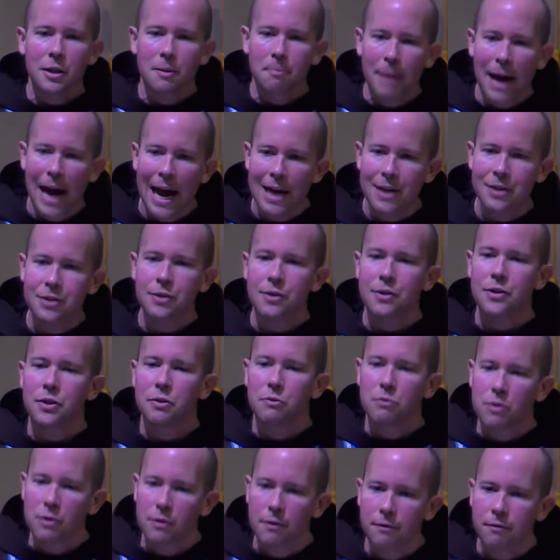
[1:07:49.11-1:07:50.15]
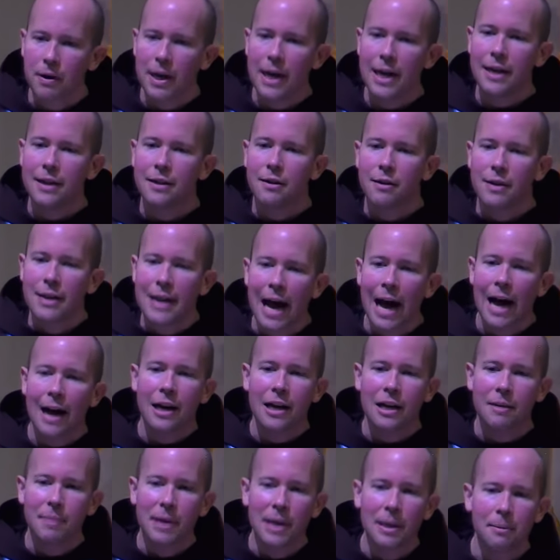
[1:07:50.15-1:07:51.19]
pastors who are afraid they're not going to be